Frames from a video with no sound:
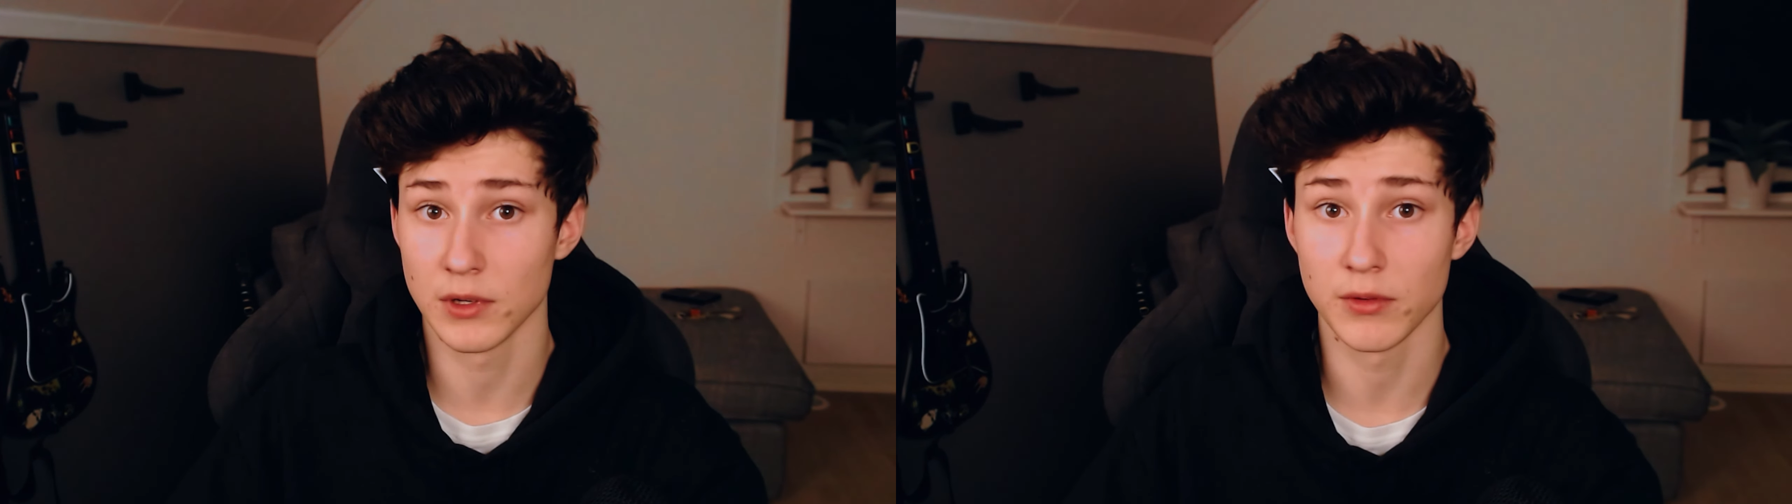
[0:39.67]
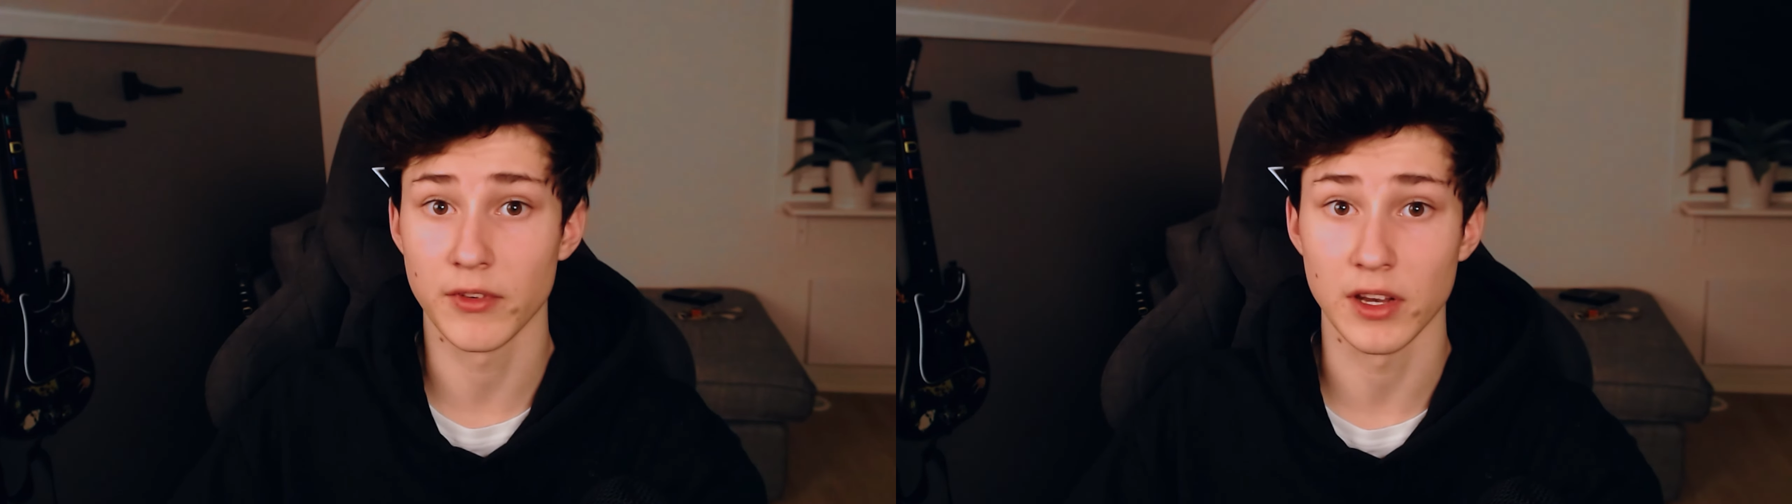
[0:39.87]

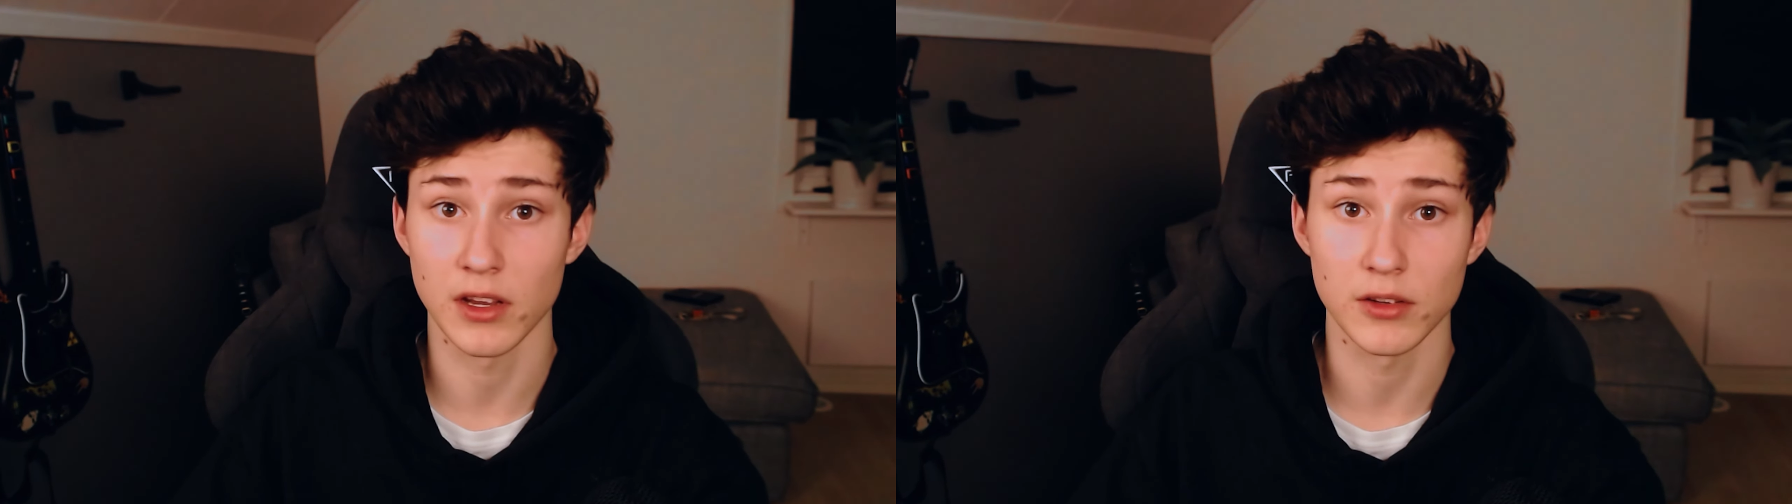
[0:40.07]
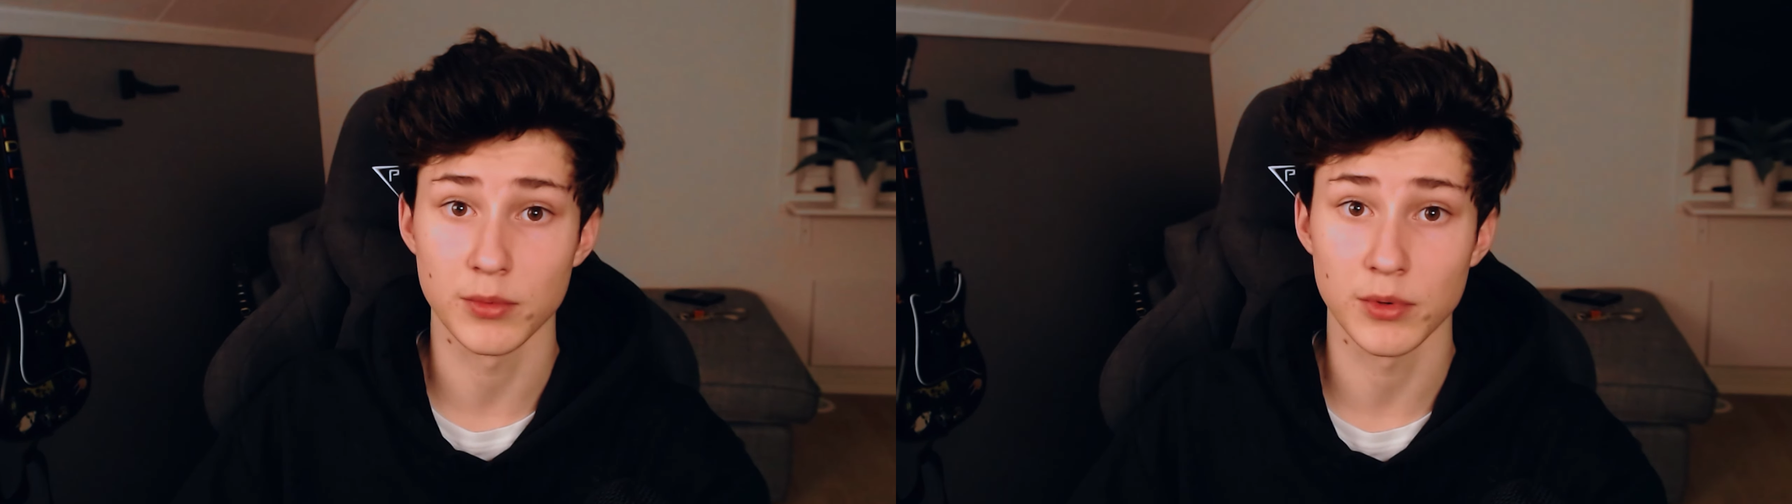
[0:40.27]
with any
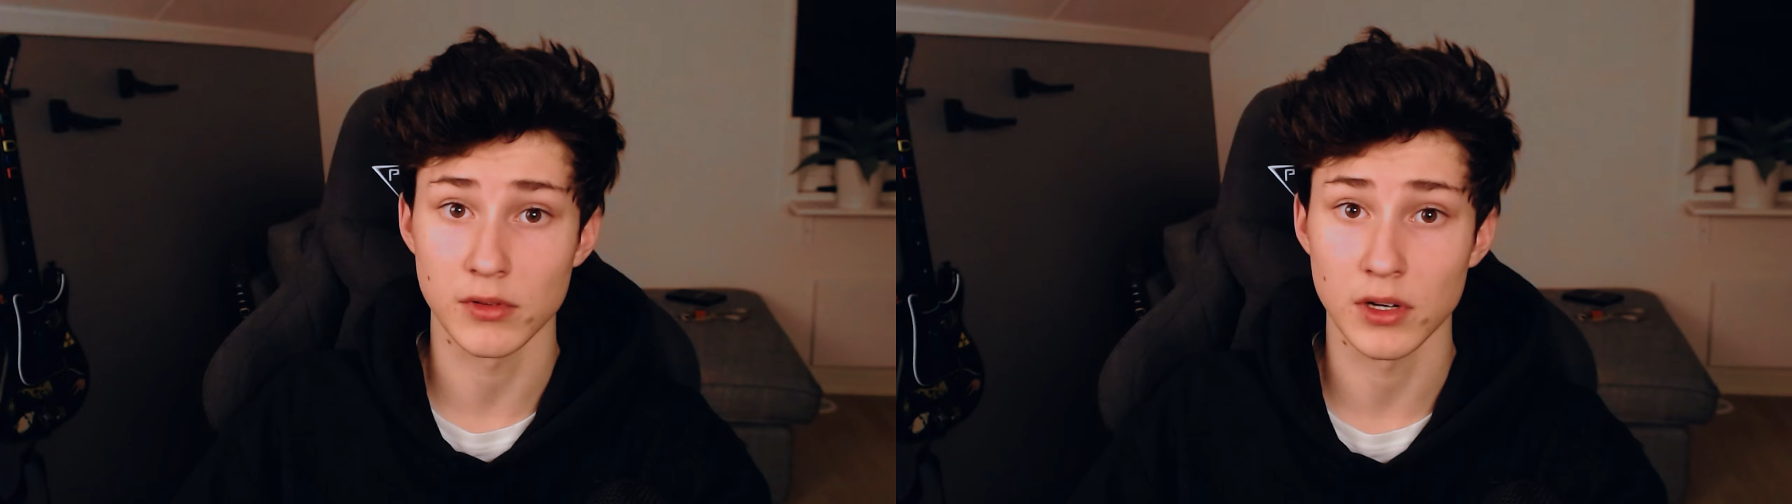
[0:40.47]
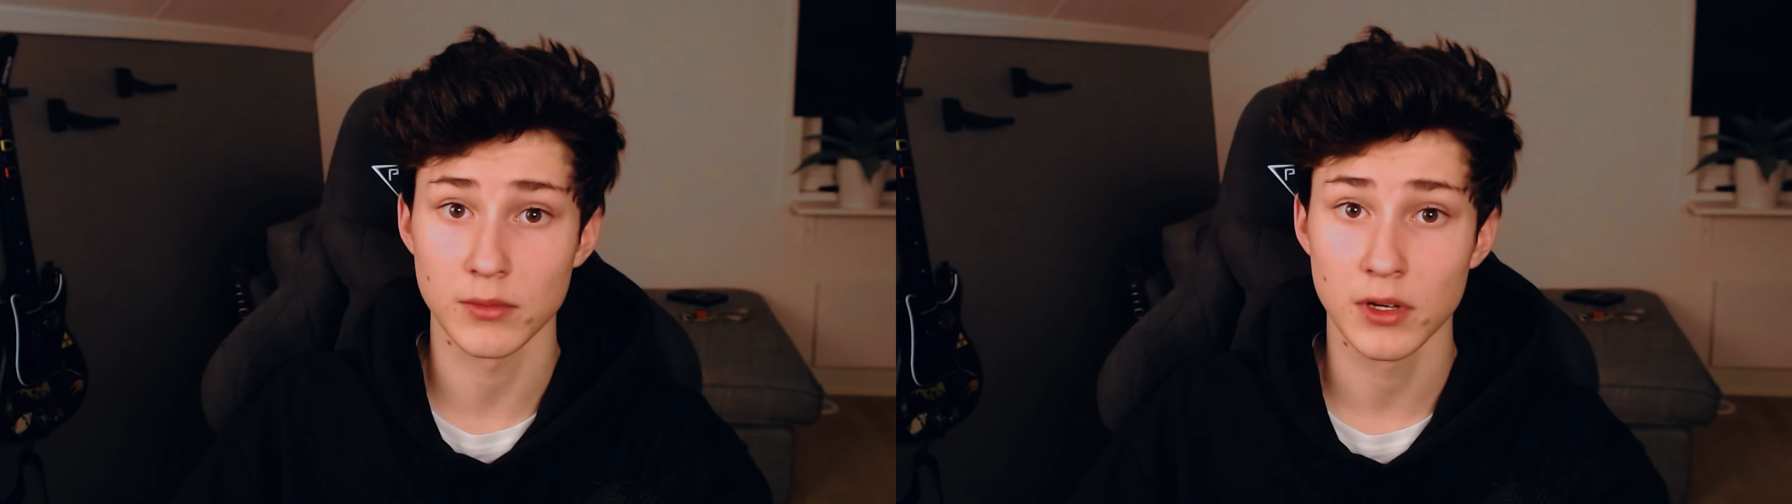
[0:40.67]
other
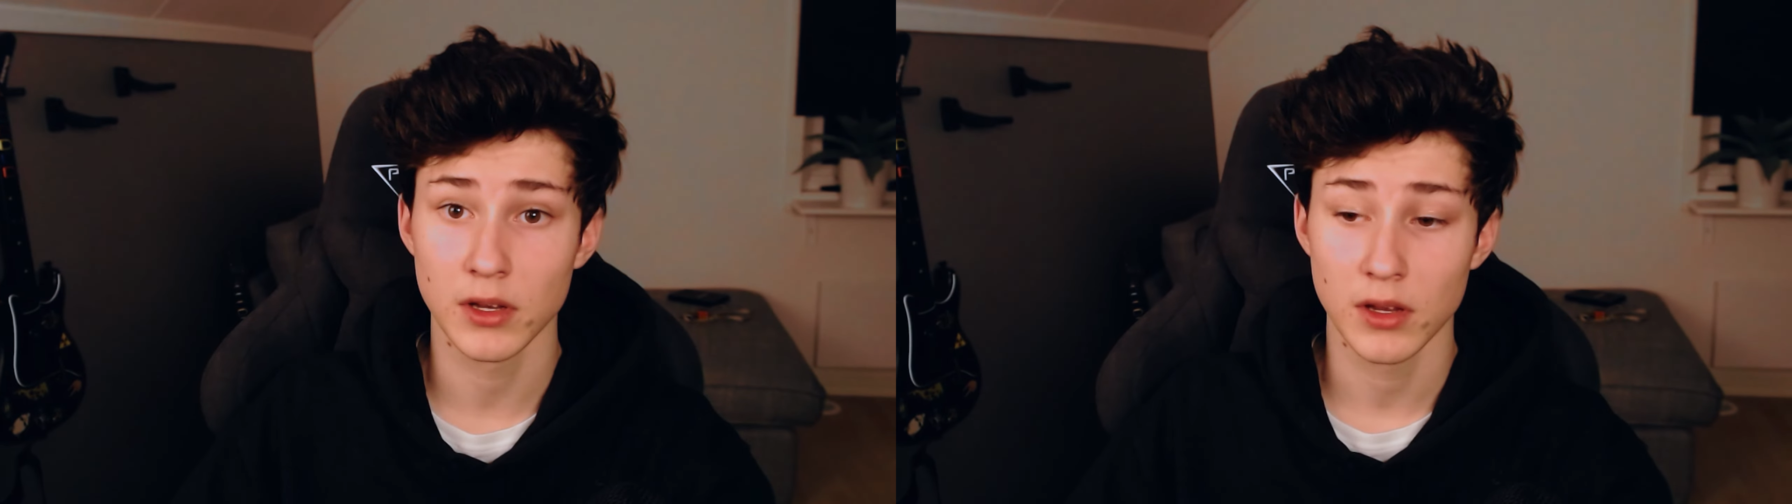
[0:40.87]
program